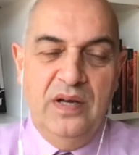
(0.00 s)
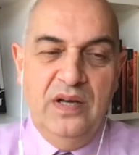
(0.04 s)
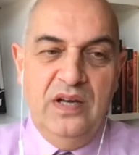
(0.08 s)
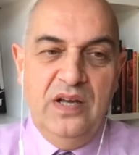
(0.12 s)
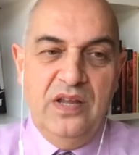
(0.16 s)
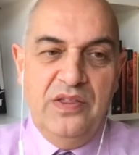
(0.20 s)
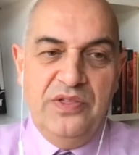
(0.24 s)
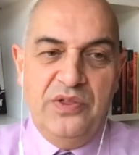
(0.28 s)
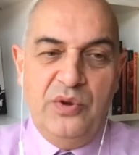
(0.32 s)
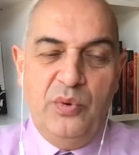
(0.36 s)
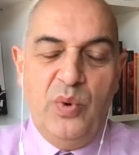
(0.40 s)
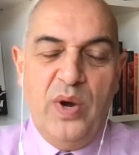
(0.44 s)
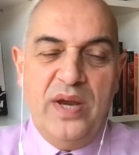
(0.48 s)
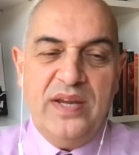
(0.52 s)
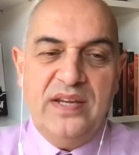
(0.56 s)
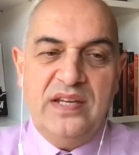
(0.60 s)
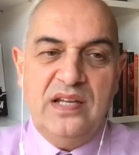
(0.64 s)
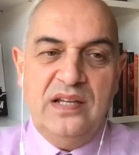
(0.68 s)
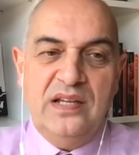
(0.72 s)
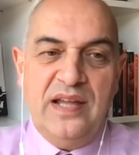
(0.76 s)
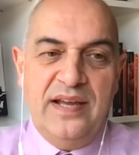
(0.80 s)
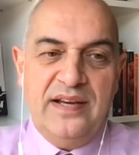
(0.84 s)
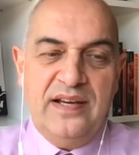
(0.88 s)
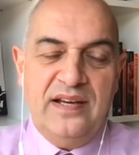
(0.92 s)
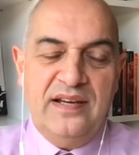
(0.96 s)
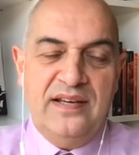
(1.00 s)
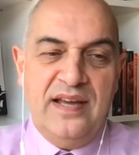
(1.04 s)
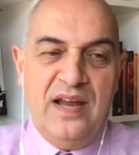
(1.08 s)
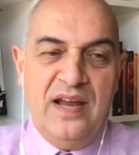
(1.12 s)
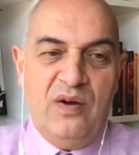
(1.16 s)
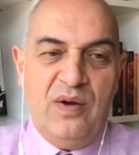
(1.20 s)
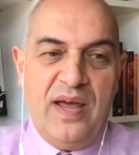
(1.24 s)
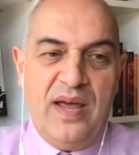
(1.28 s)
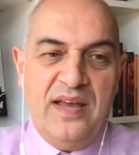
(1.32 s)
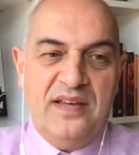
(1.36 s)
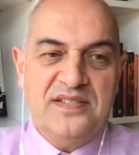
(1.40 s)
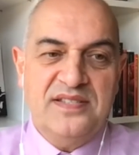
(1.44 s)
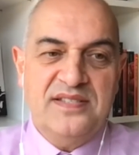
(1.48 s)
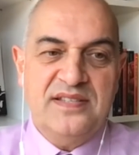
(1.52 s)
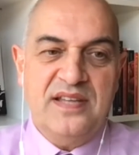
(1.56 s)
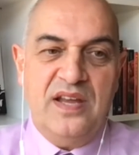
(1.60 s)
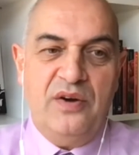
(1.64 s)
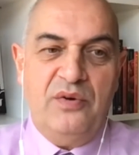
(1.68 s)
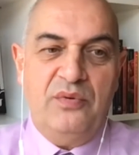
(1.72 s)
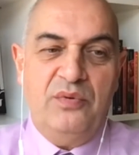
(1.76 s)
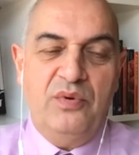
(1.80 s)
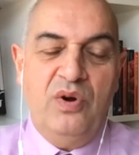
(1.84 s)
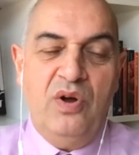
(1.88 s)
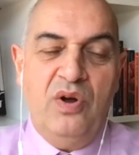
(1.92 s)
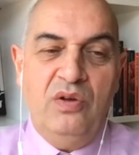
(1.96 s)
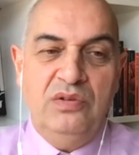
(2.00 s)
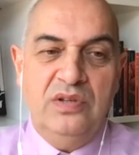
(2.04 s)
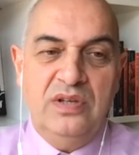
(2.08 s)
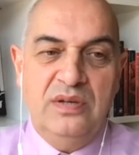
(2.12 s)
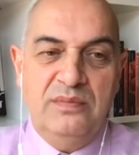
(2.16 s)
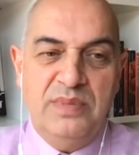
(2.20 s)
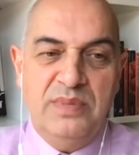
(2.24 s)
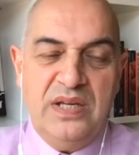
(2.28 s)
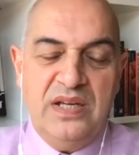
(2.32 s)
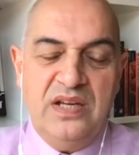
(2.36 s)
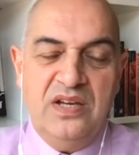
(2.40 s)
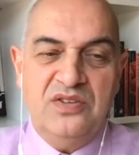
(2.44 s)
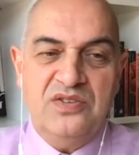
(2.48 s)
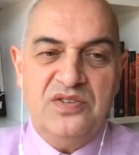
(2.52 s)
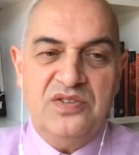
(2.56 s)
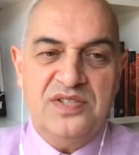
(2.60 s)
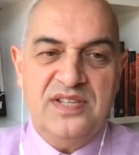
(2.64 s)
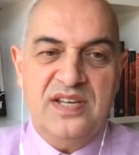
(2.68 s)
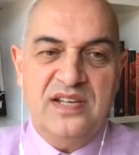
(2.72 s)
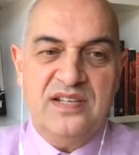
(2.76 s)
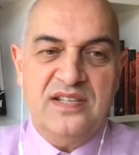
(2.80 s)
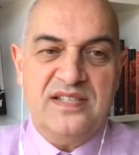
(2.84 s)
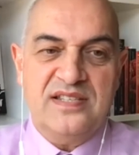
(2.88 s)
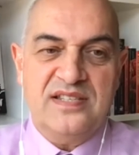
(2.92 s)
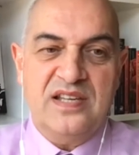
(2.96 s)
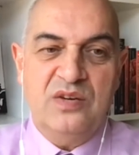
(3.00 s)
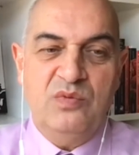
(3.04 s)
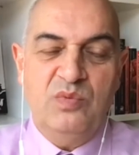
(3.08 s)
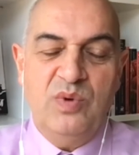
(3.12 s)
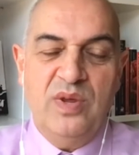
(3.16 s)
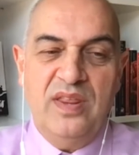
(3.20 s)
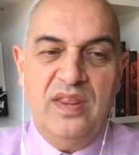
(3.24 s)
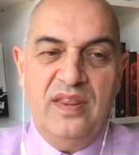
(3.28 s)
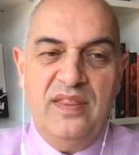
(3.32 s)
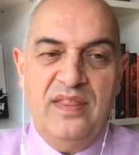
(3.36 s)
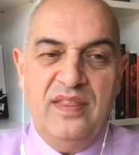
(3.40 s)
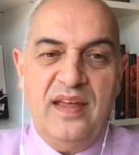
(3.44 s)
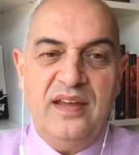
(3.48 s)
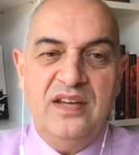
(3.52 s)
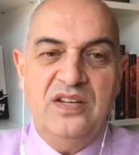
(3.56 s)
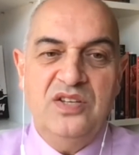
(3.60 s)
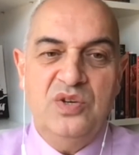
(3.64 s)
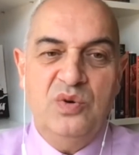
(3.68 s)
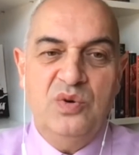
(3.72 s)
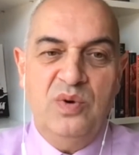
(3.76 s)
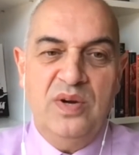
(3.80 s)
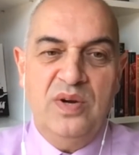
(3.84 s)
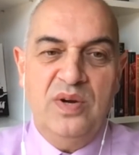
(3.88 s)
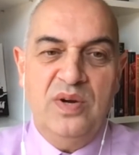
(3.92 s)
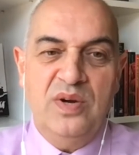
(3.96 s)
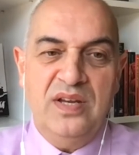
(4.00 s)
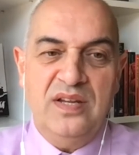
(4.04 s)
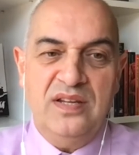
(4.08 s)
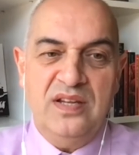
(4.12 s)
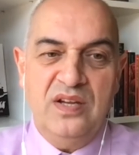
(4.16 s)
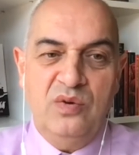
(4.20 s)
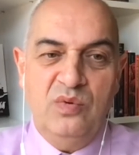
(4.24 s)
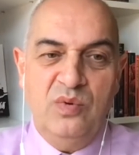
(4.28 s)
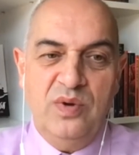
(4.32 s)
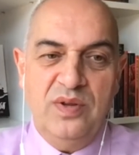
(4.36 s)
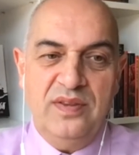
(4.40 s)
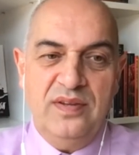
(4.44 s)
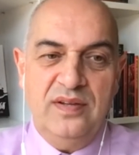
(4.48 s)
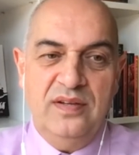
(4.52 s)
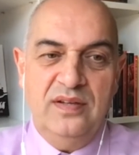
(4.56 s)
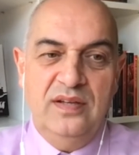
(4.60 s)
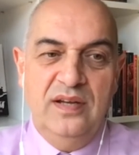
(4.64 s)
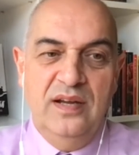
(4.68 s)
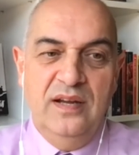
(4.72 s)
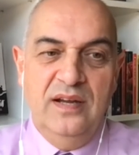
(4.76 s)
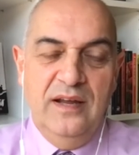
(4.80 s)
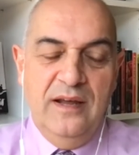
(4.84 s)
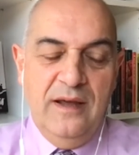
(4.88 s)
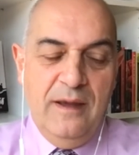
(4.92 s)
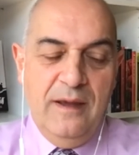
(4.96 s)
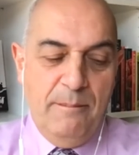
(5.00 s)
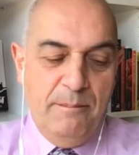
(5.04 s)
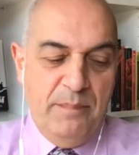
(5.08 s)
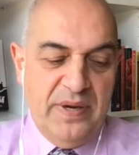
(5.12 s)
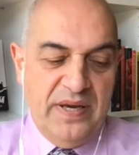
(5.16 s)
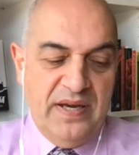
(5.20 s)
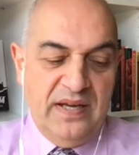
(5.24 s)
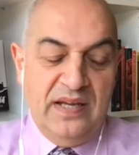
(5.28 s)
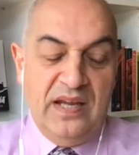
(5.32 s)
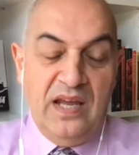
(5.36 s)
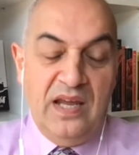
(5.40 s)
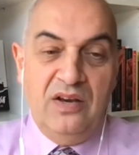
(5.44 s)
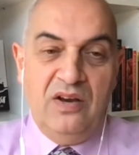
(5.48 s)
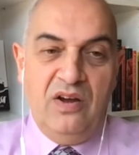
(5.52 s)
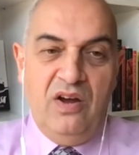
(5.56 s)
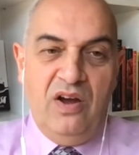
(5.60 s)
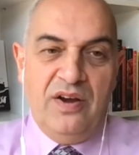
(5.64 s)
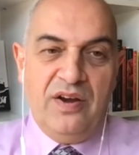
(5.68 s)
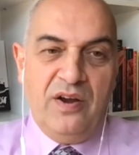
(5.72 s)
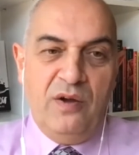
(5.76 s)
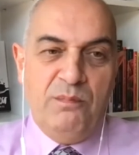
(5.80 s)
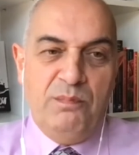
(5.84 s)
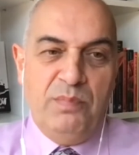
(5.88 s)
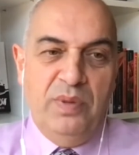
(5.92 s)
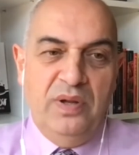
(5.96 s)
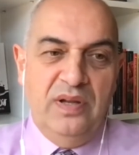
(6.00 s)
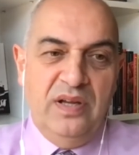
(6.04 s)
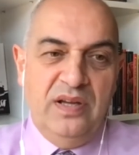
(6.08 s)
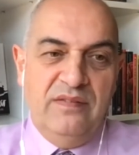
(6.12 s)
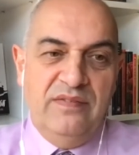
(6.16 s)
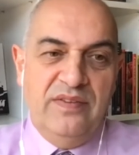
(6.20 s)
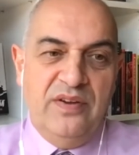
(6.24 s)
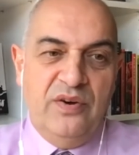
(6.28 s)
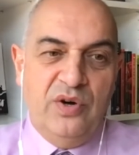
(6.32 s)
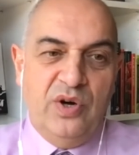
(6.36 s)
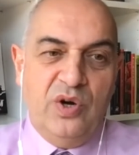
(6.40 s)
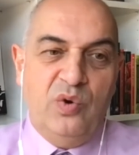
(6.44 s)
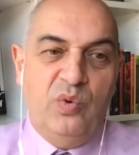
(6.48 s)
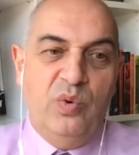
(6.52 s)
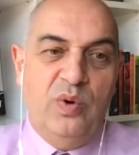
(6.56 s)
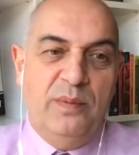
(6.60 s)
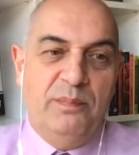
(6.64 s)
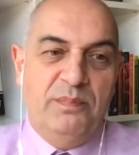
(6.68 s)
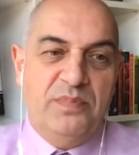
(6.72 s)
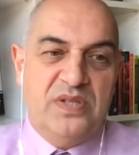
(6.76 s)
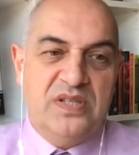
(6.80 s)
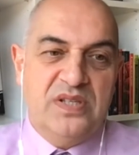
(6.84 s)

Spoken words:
The regulator now has that role, and it'd be interesting to see whether they do anything with it. But again, I don't believe they're equipped to